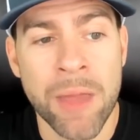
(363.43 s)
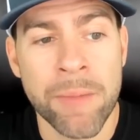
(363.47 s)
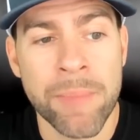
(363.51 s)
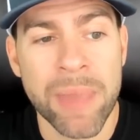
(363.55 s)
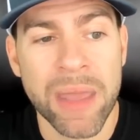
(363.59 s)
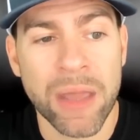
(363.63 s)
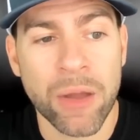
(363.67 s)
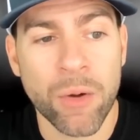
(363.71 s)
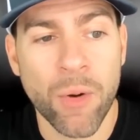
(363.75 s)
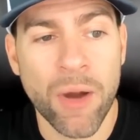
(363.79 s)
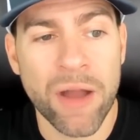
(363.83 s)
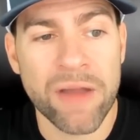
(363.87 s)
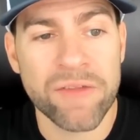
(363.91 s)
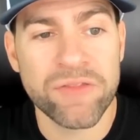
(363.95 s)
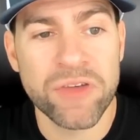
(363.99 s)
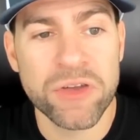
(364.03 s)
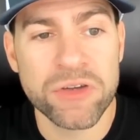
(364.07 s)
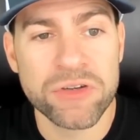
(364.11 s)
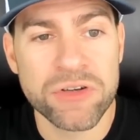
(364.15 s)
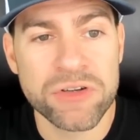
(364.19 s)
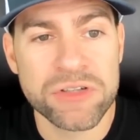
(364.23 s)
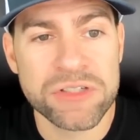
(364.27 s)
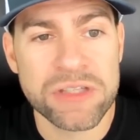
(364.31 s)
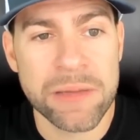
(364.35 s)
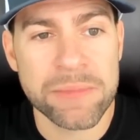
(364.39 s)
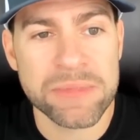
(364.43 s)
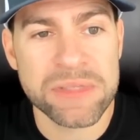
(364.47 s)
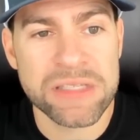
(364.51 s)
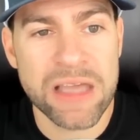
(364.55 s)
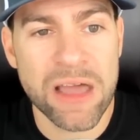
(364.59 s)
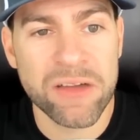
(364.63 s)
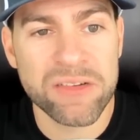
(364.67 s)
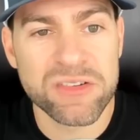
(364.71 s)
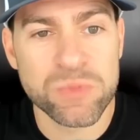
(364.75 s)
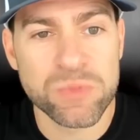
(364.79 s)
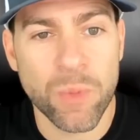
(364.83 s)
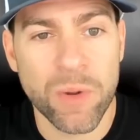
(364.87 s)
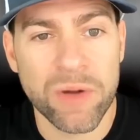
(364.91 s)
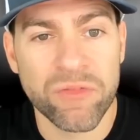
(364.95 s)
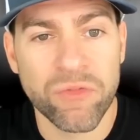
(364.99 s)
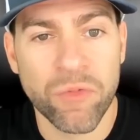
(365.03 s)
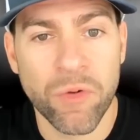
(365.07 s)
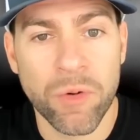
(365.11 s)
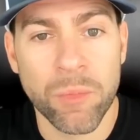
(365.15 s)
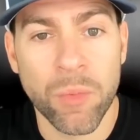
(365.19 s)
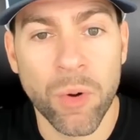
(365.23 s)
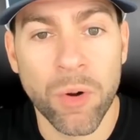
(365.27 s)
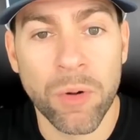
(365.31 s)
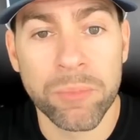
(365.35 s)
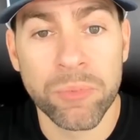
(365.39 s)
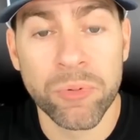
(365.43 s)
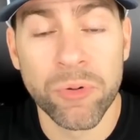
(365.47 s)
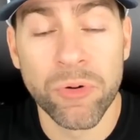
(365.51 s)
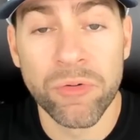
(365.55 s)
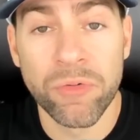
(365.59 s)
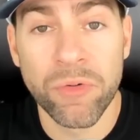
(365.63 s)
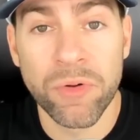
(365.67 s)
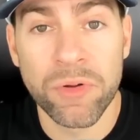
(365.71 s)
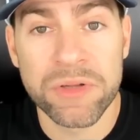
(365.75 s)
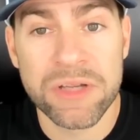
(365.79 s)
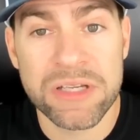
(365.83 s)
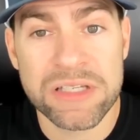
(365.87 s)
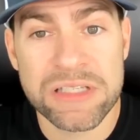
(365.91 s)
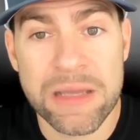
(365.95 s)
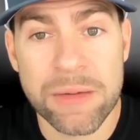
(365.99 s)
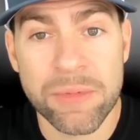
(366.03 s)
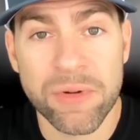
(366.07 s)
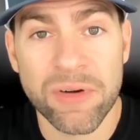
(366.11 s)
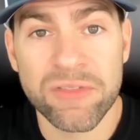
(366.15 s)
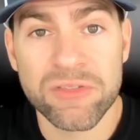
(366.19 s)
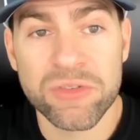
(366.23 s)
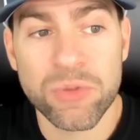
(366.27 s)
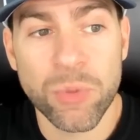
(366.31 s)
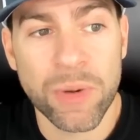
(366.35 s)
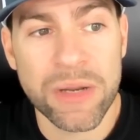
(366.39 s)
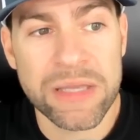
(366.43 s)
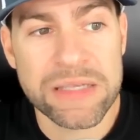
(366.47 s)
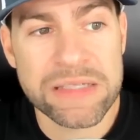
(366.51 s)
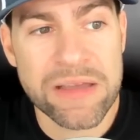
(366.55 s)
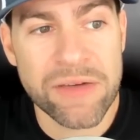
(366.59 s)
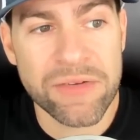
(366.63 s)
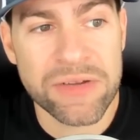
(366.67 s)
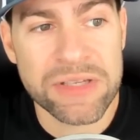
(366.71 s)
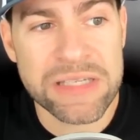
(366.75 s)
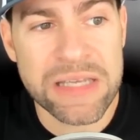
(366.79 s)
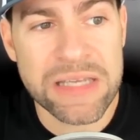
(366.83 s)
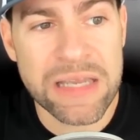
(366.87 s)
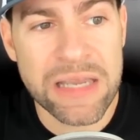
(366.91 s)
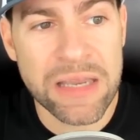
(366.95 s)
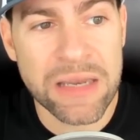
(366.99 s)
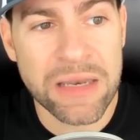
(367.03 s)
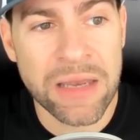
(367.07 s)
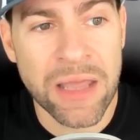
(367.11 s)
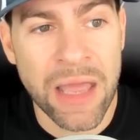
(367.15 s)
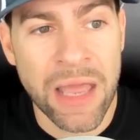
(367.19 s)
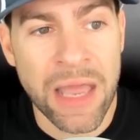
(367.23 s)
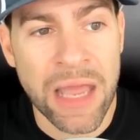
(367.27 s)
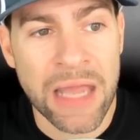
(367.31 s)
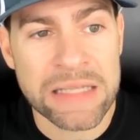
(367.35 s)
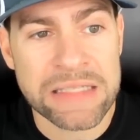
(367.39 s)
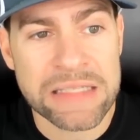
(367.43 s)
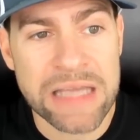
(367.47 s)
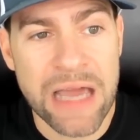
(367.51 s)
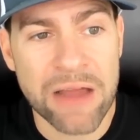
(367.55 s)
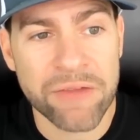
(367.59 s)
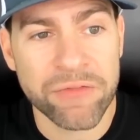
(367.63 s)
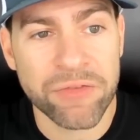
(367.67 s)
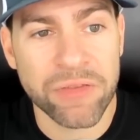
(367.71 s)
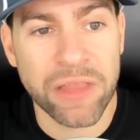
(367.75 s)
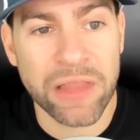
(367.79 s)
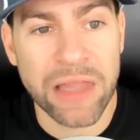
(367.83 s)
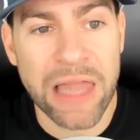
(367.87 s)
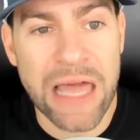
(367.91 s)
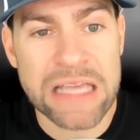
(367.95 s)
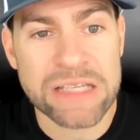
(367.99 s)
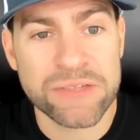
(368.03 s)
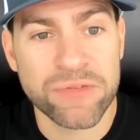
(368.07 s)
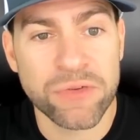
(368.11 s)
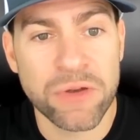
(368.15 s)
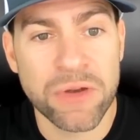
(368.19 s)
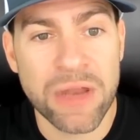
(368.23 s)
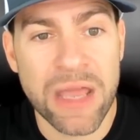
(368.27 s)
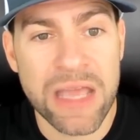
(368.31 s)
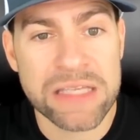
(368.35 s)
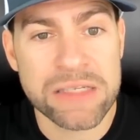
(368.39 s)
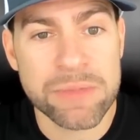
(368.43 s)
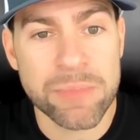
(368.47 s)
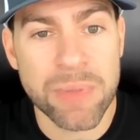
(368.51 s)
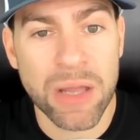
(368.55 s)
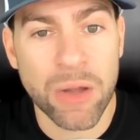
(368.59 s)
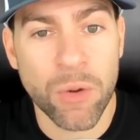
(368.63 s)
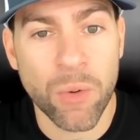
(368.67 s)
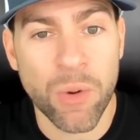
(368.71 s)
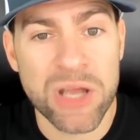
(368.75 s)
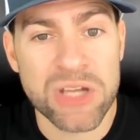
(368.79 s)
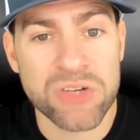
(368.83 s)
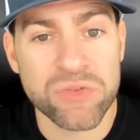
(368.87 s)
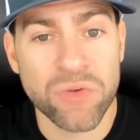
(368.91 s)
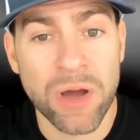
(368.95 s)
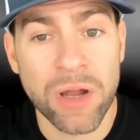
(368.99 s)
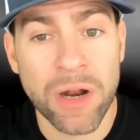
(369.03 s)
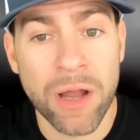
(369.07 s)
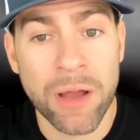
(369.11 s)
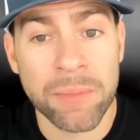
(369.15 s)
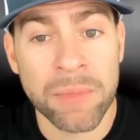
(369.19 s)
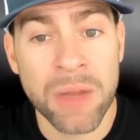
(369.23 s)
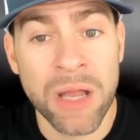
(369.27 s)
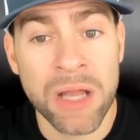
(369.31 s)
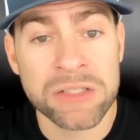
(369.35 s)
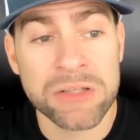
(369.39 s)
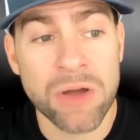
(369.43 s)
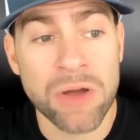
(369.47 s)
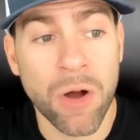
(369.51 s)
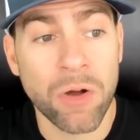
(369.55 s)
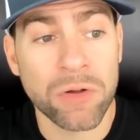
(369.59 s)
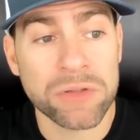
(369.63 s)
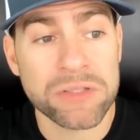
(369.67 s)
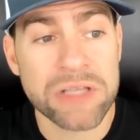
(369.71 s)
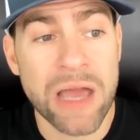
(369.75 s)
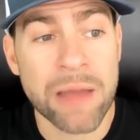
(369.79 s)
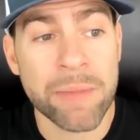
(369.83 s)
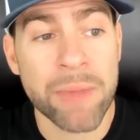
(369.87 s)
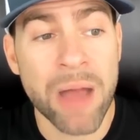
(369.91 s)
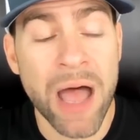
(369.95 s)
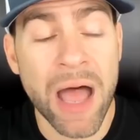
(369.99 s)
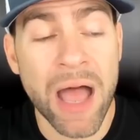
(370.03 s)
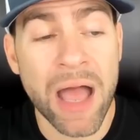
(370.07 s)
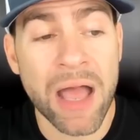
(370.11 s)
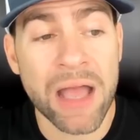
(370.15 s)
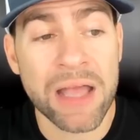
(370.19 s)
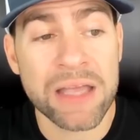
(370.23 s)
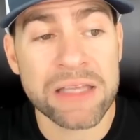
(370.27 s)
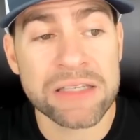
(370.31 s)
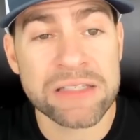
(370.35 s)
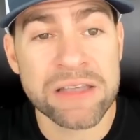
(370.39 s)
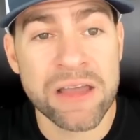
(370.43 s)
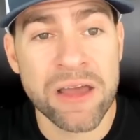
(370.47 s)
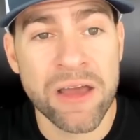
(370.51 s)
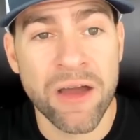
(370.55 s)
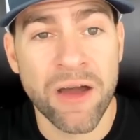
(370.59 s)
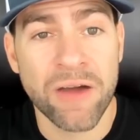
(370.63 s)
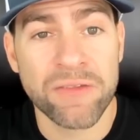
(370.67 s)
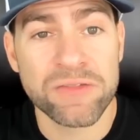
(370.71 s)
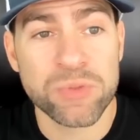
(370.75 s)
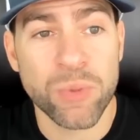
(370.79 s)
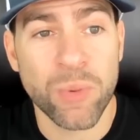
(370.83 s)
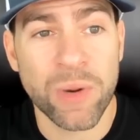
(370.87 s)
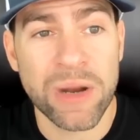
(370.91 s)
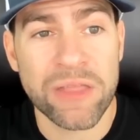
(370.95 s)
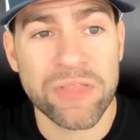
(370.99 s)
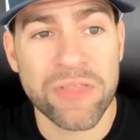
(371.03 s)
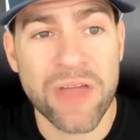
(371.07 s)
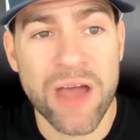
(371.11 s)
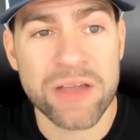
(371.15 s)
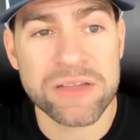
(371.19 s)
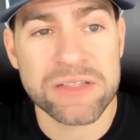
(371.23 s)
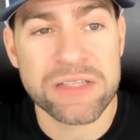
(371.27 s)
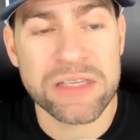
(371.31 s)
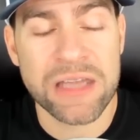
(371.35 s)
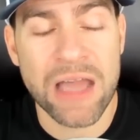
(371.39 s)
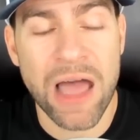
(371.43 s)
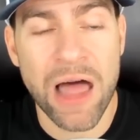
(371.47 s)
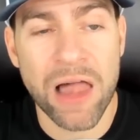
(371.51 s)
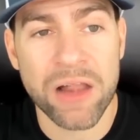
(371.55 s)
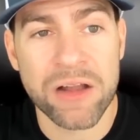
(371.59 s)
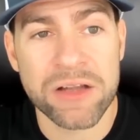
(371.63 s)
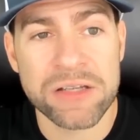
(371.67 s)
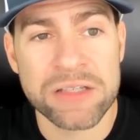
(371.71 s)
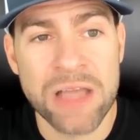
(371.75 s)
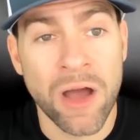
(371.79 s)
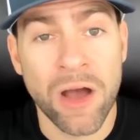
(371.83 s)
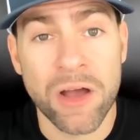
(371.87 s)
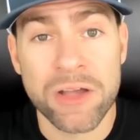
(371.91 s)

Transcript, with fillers: Bitcoin futures themselves won formal approval in December of 2017, in time for the last few days of Bitcoin's run up to all time highs of $20,000.